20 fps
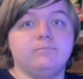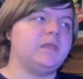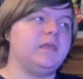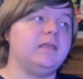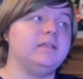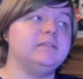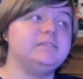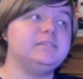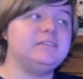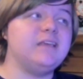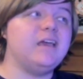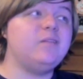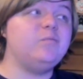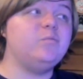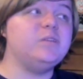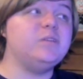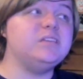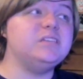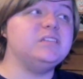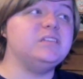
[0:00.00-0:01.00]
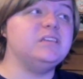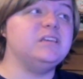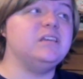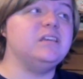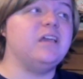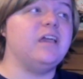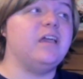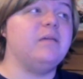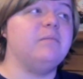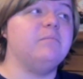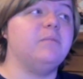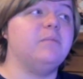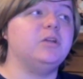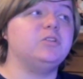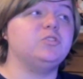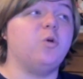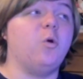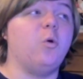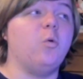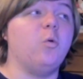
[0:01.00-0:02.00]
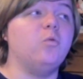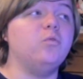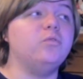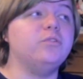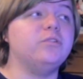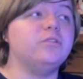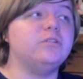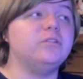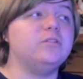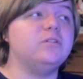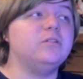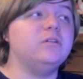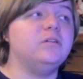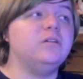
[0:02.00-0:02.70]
Instead, we see a much older,